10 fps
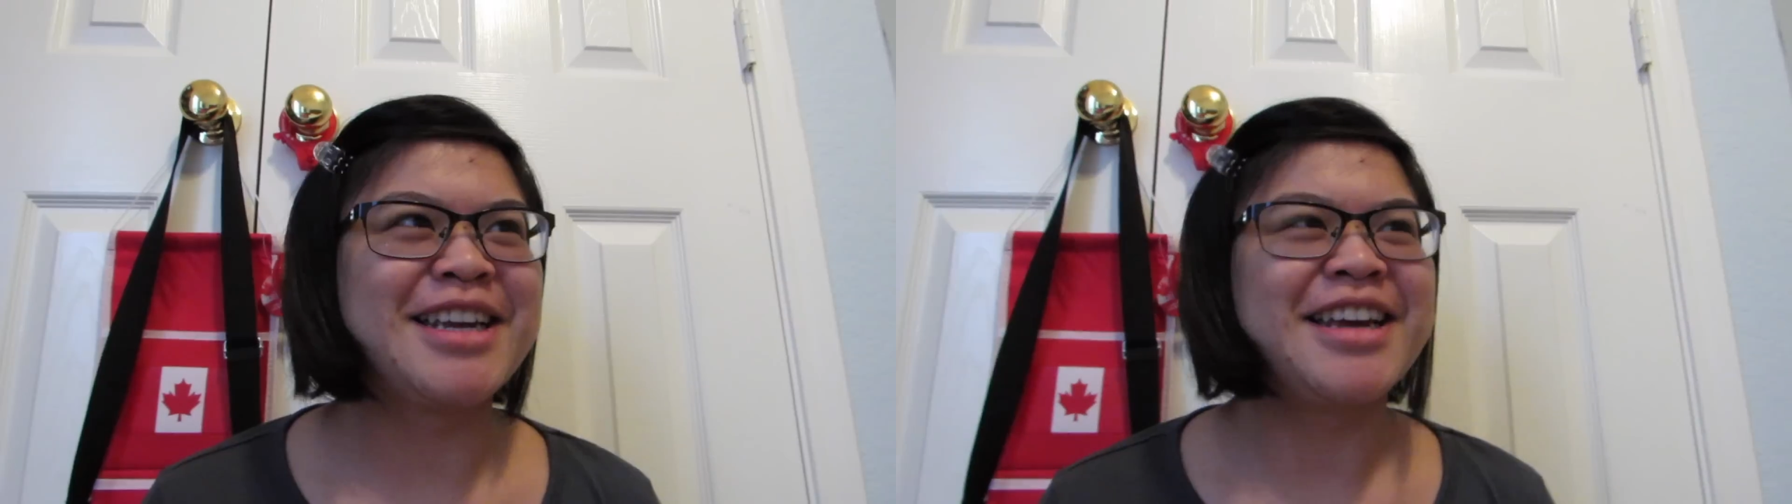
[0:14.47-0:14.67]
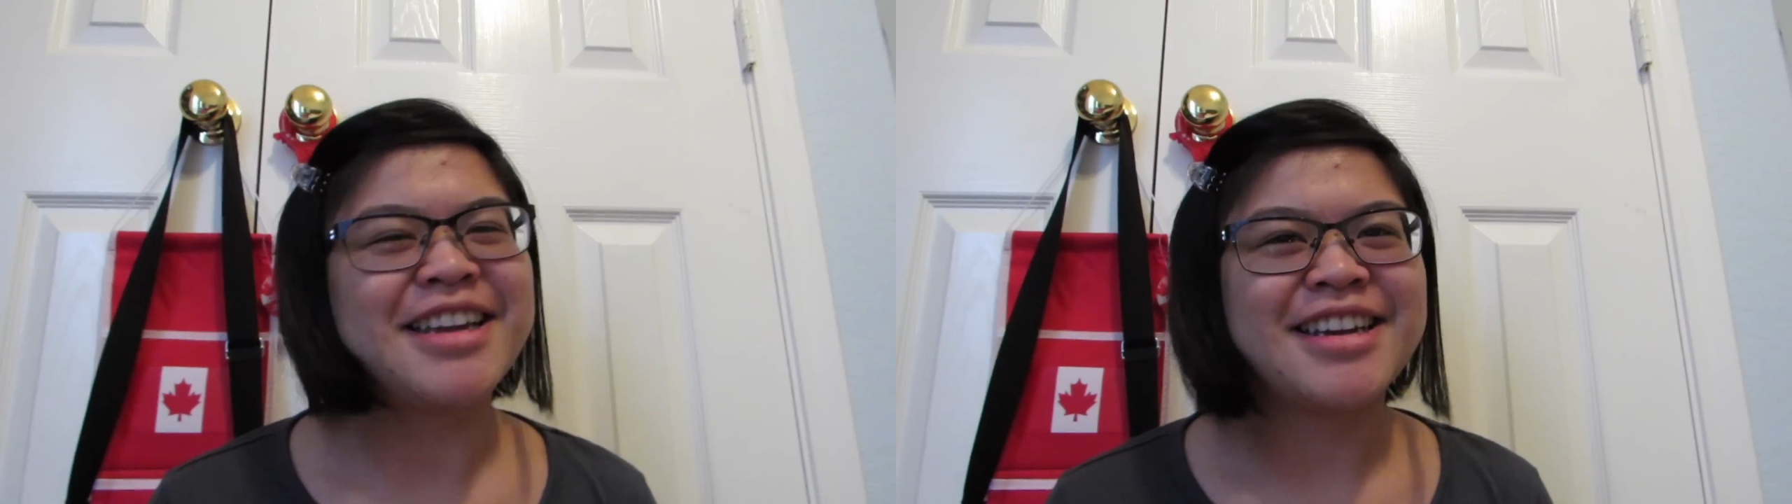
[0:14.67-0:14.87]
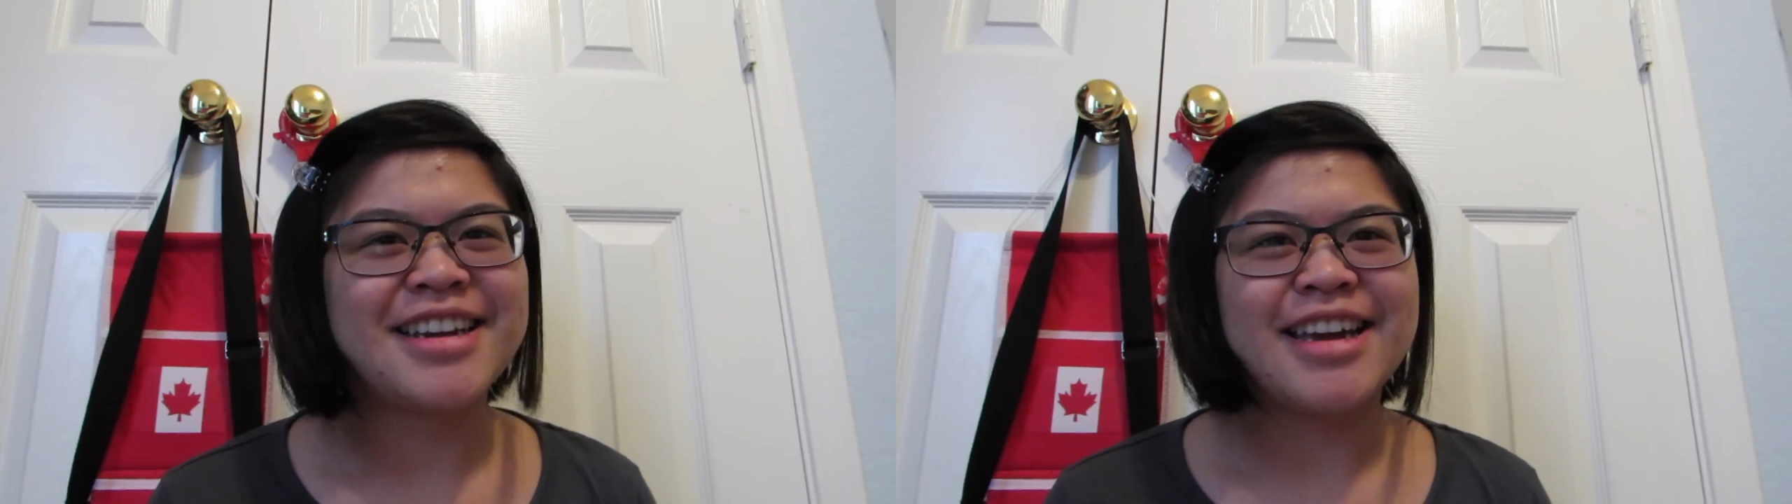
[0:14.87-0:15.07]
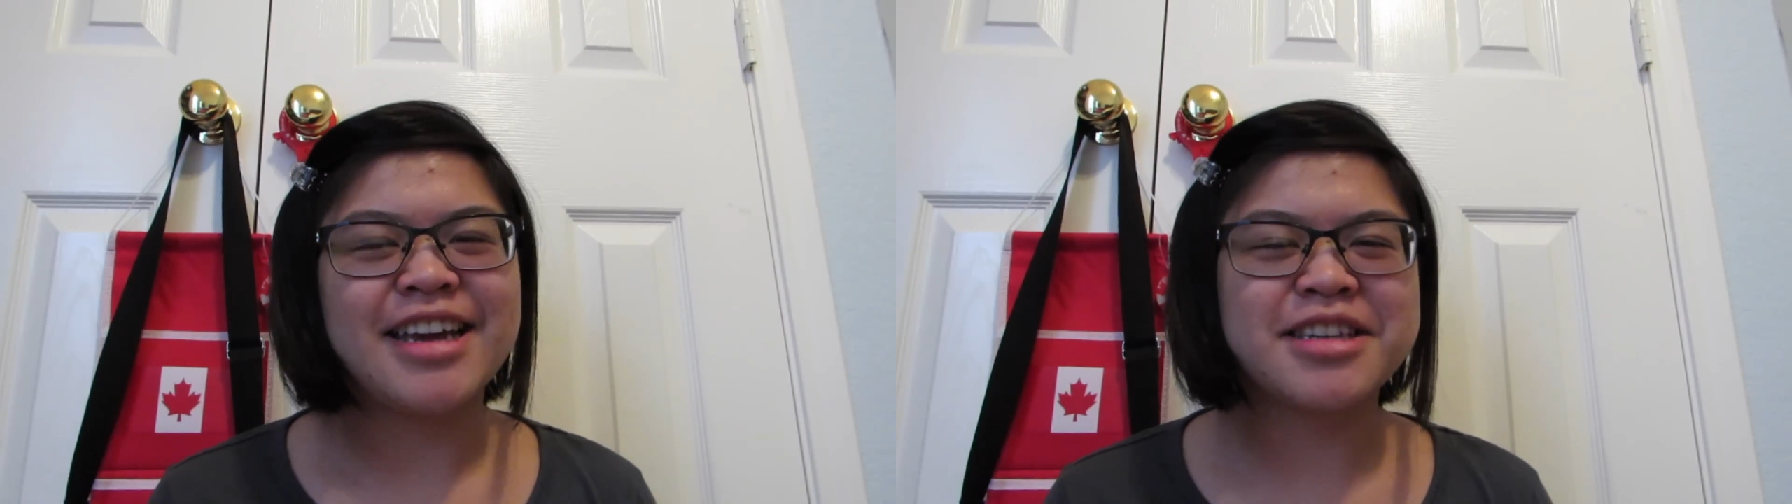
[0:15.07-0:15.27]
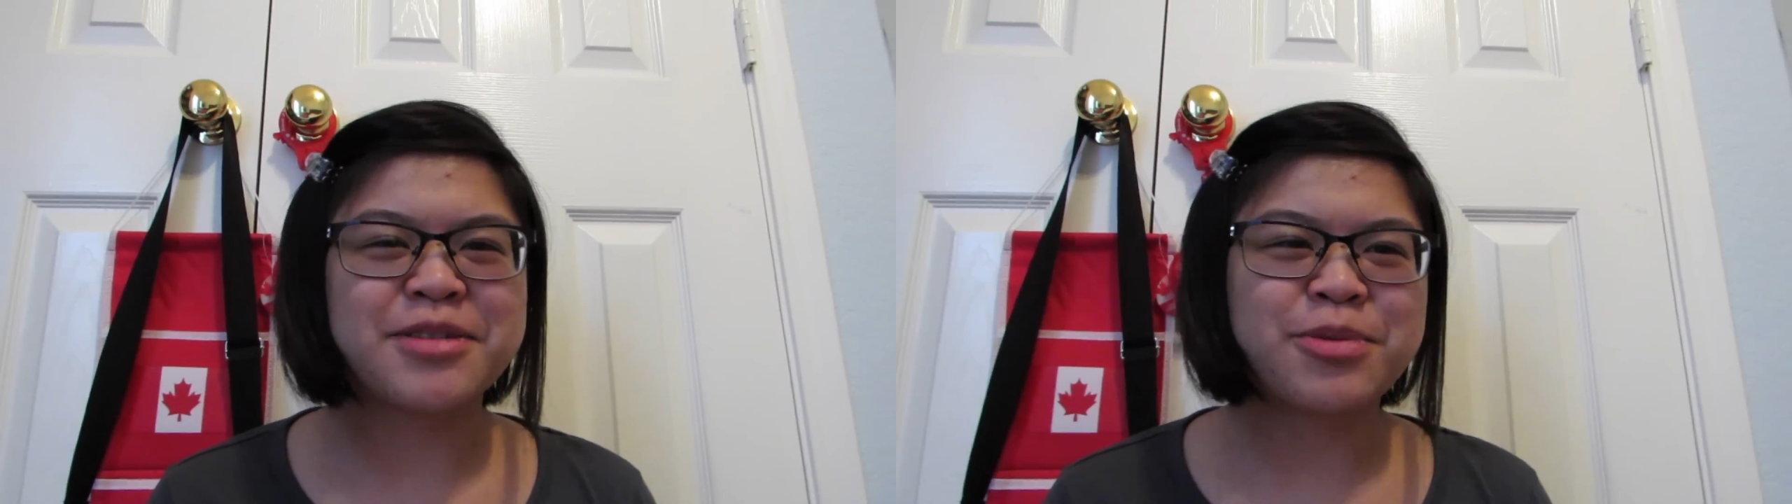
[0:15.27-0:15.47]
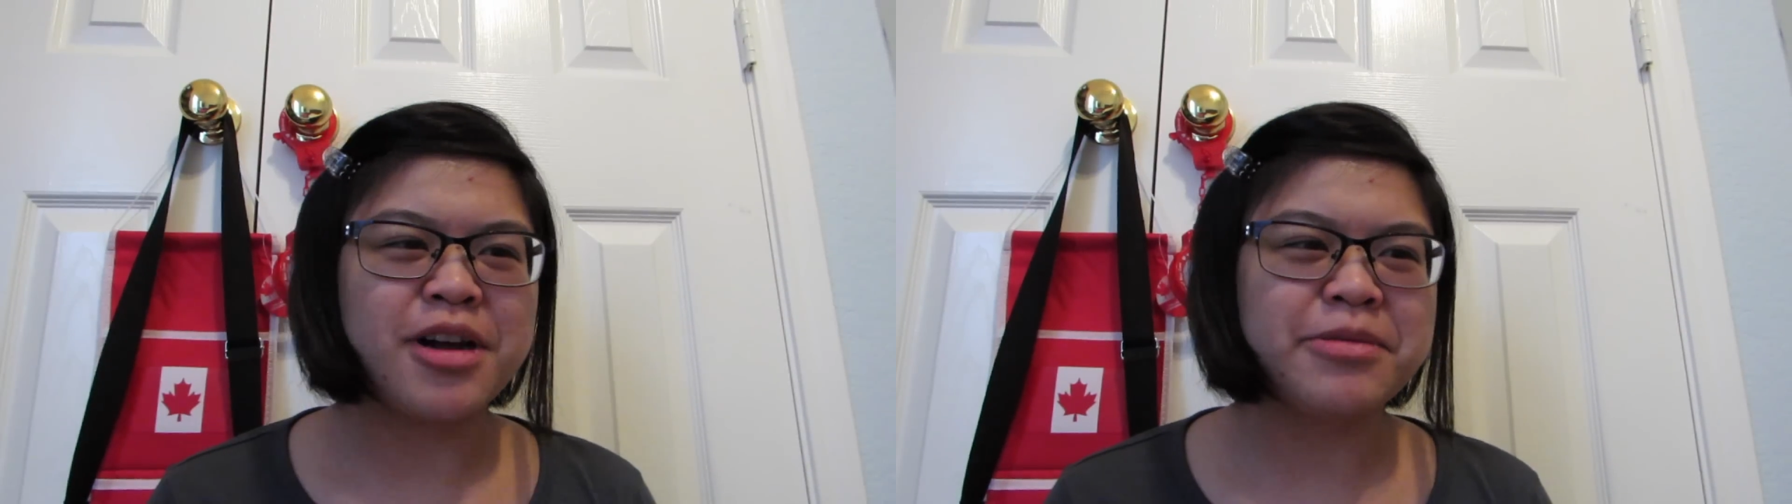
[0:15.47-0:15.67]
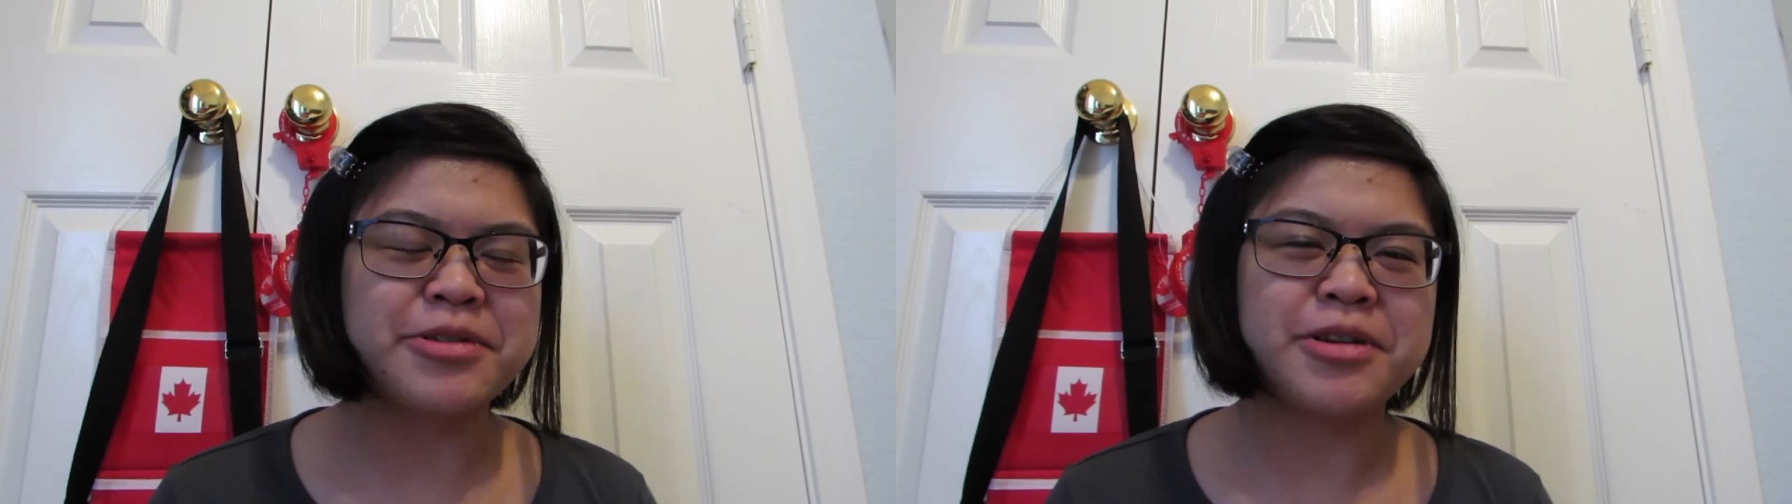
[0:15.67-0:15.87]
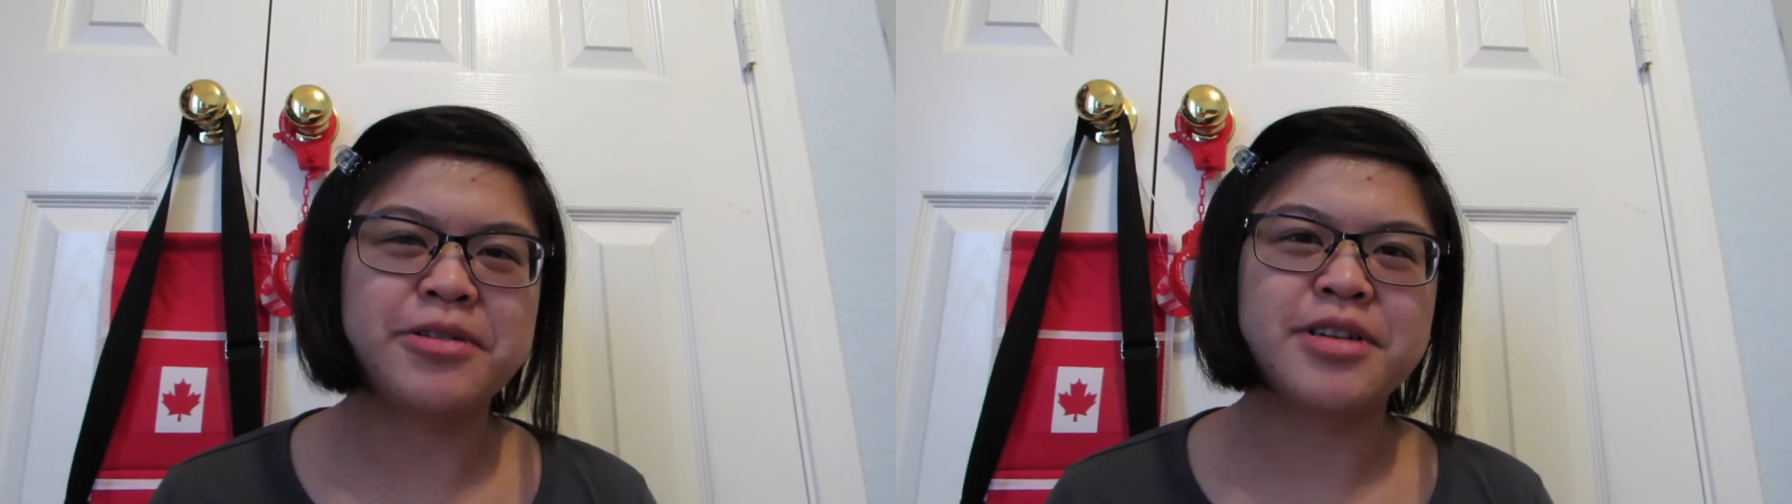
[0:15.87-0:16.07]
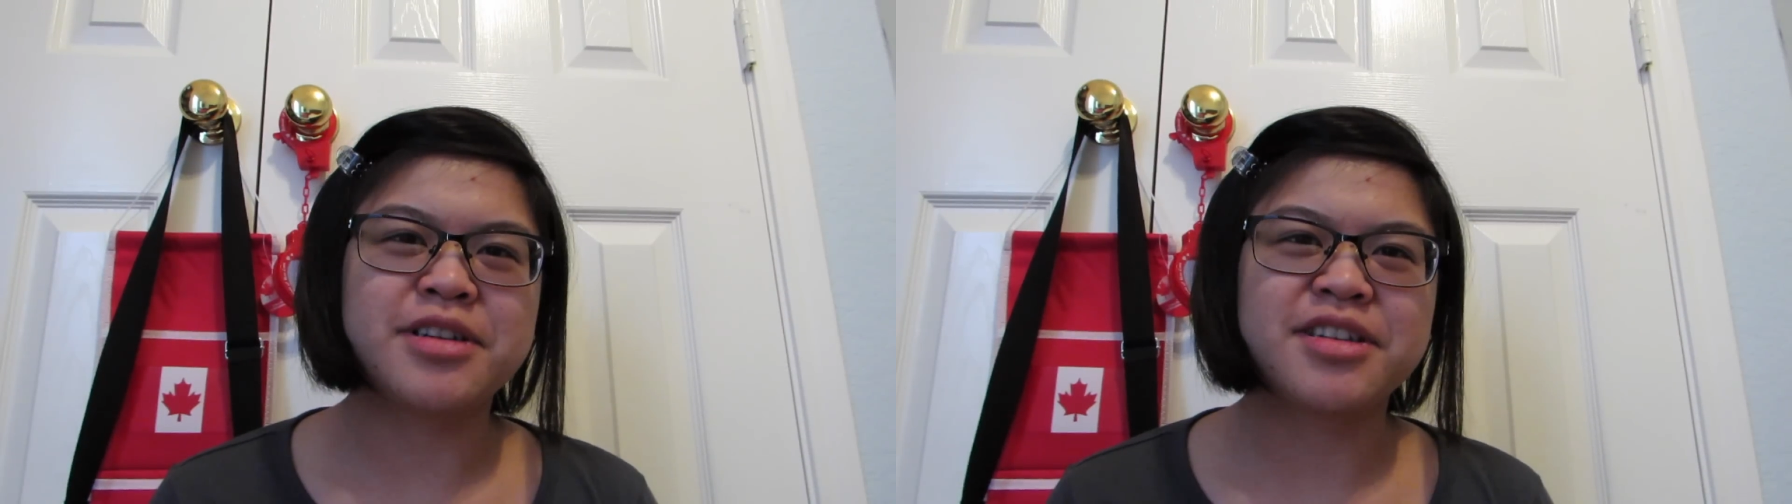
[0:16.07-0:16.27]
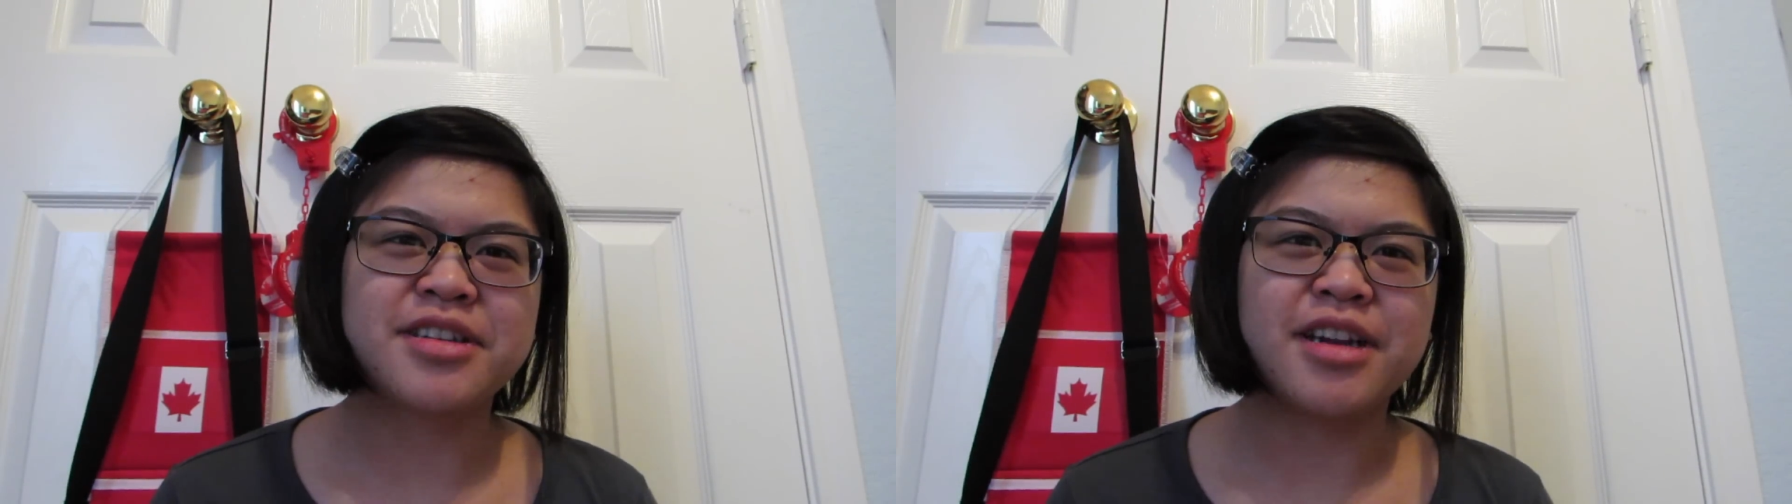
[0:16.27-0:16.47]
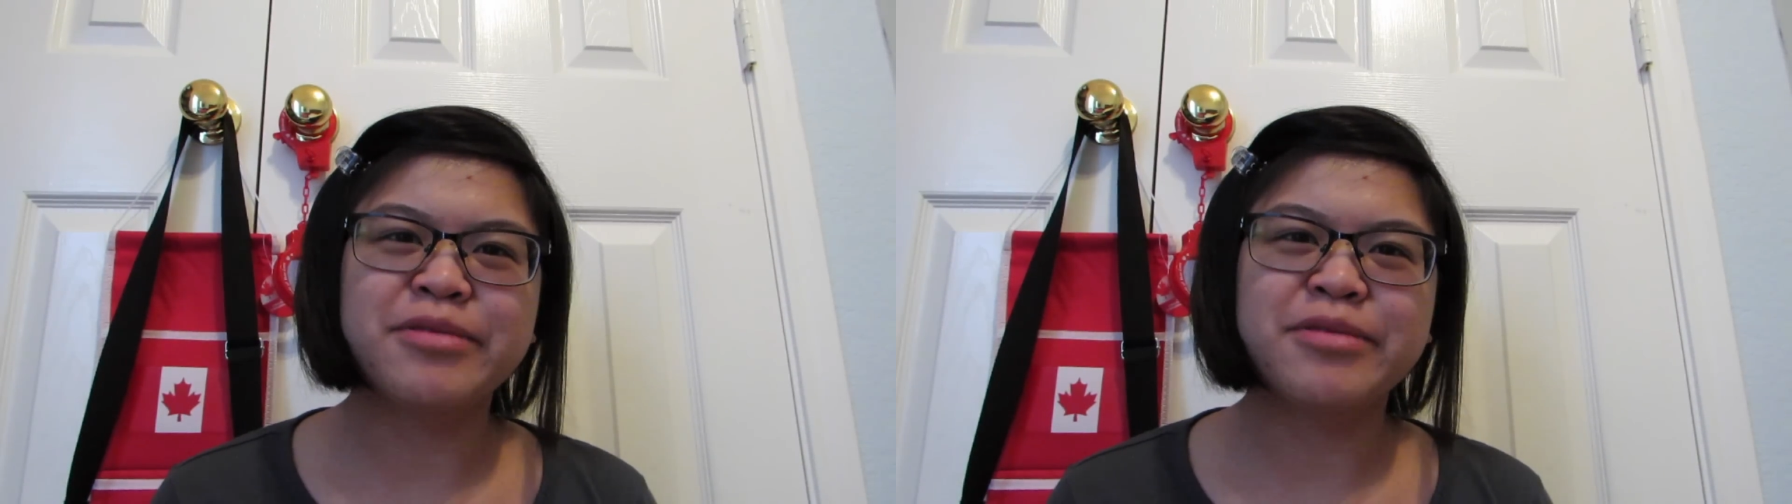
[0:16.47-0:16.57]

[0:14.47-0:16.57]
god. As you probably noticed,